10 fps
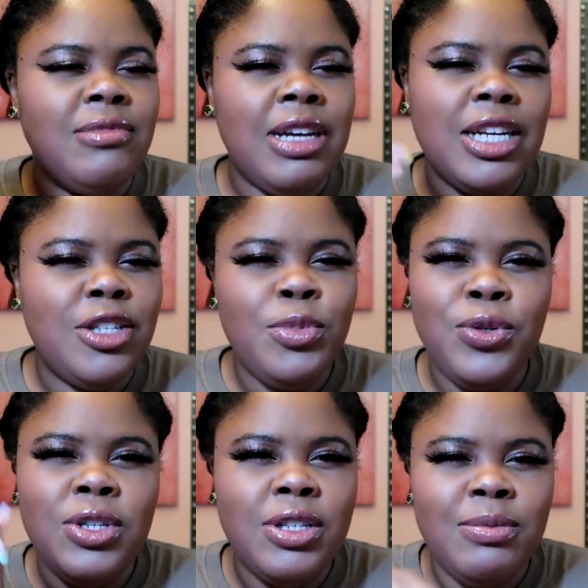got a
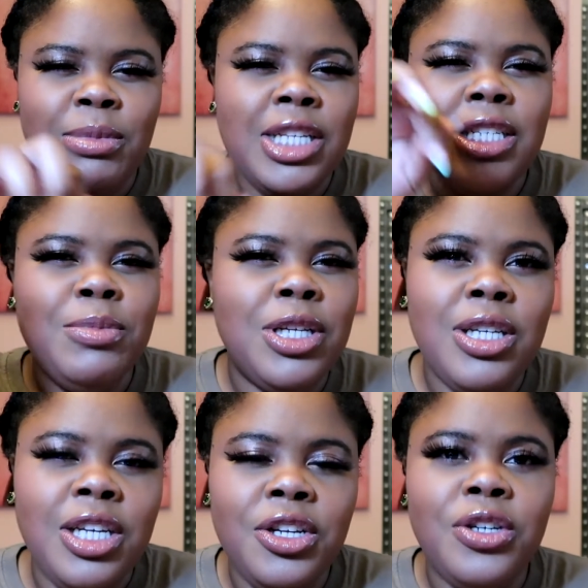spoon and messed up the
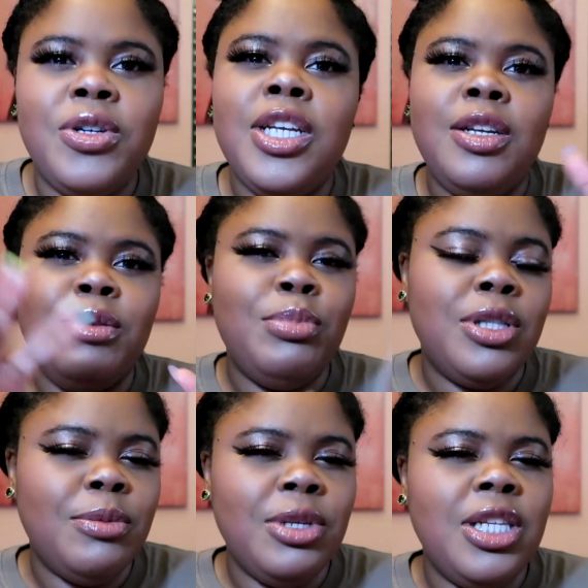cookie dough and then
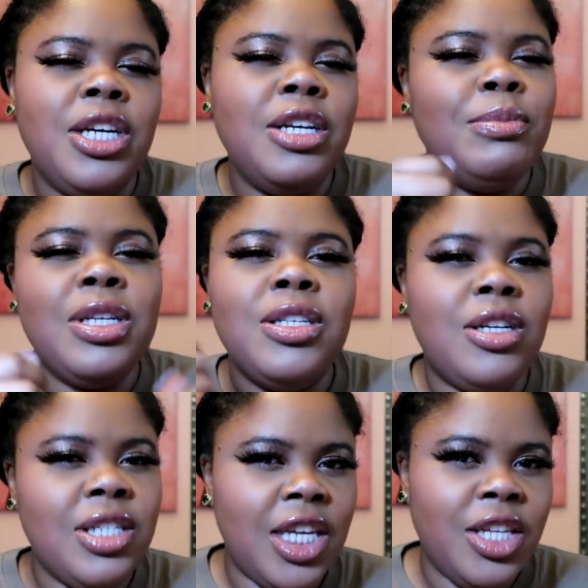put them in there and mixed
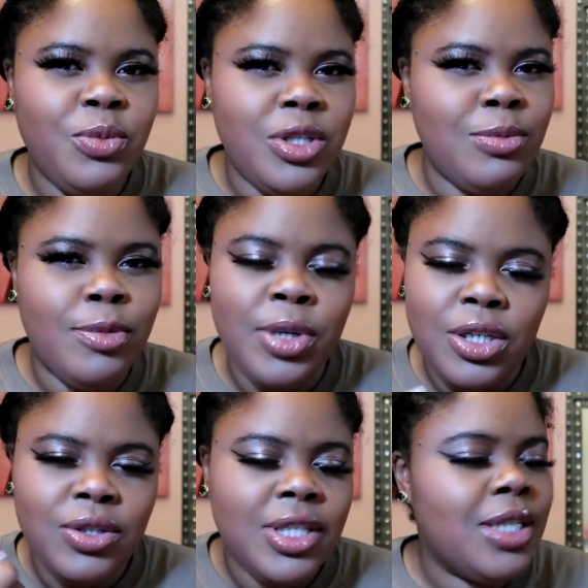all together with some
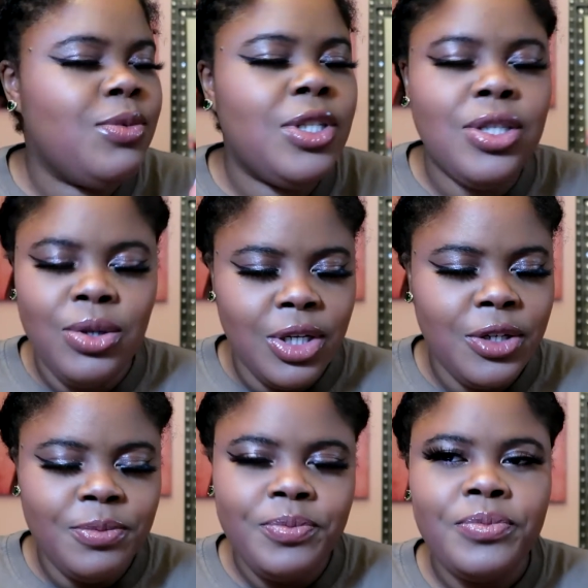sprinkles and it was so
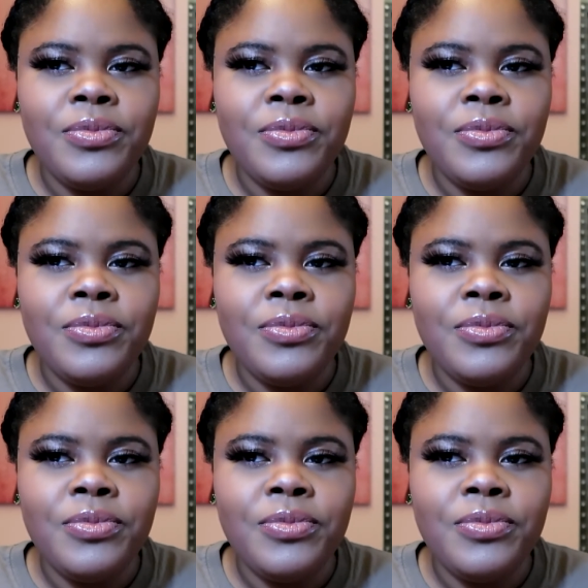good